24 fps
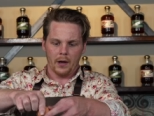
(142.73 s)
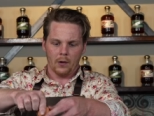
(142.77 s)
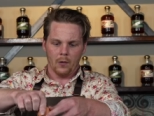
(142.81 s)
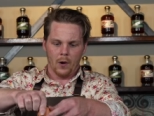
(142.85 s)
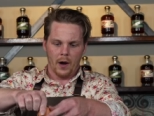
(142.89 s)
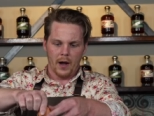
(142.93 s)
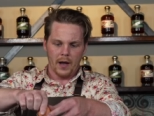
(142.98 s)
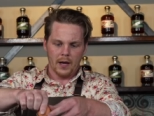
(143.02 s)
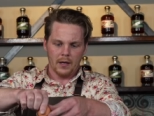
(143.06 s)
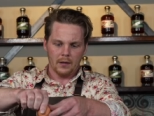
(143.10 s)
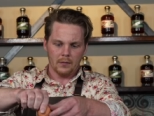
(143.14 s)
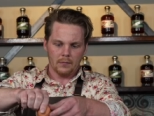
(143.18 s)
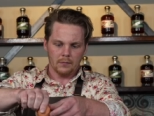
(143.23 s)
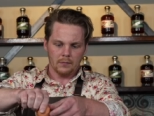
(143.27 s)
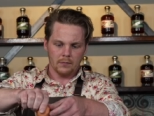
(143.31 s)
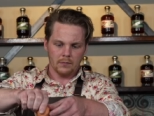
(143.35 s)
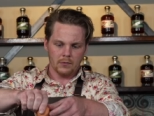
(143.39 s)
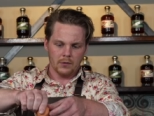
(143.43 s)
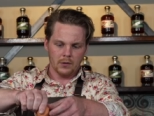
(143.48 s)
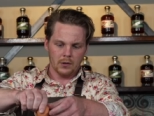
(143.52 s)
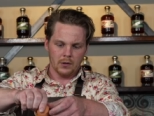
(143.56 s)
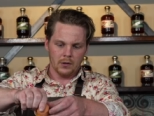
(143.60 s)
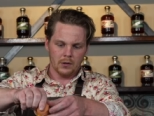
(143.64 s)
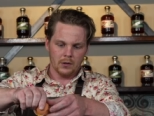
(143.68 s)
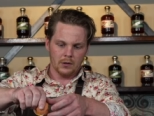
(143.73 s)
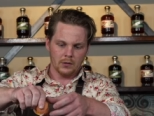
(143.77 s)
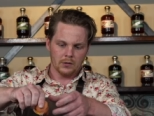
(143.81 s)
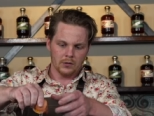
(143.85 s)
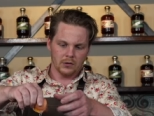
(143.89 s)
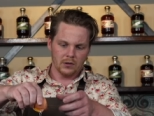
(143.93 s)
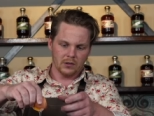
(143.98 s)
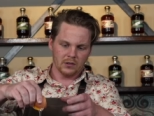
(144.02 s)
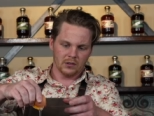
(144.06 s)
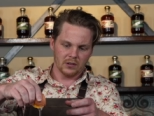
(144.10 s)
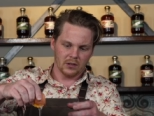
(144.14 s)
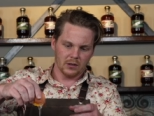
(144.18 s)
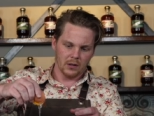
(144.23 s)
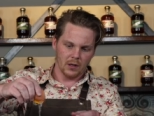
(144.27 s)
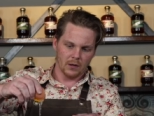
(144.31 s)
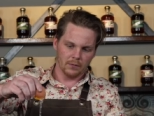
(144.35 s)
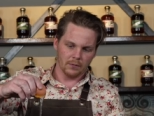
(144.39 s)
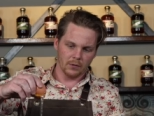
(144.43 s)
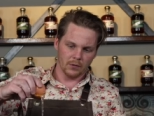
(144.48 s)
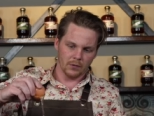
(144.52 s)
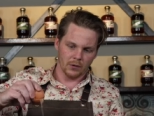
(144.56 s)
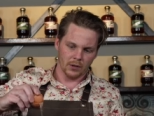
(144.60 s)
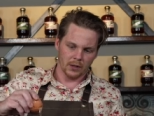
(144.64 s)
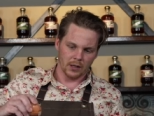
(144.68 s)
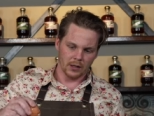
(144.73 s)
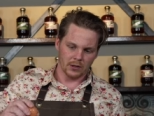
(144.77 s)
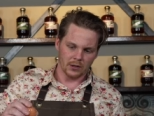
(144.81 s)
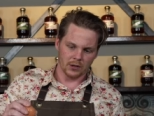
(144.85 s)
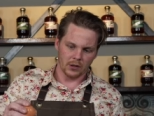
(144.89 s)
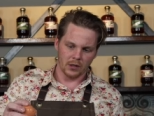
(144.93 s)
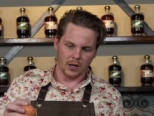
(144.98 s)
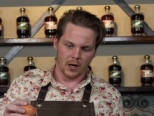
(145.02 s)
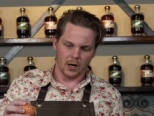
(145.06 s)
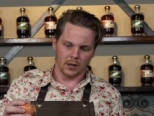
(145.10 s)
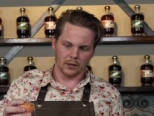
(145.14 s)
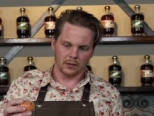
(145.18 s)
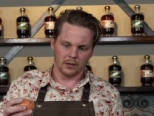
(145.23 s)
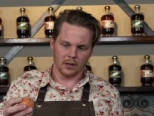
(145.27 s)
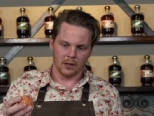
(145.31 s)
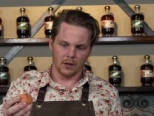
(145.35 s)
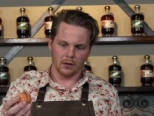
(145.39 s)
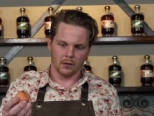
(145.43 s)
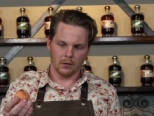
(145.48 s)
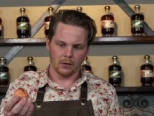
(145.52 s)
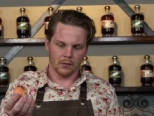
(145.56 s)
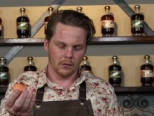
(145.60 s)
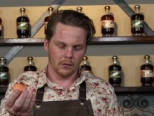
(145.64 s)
white, just enough to really get your cocktail.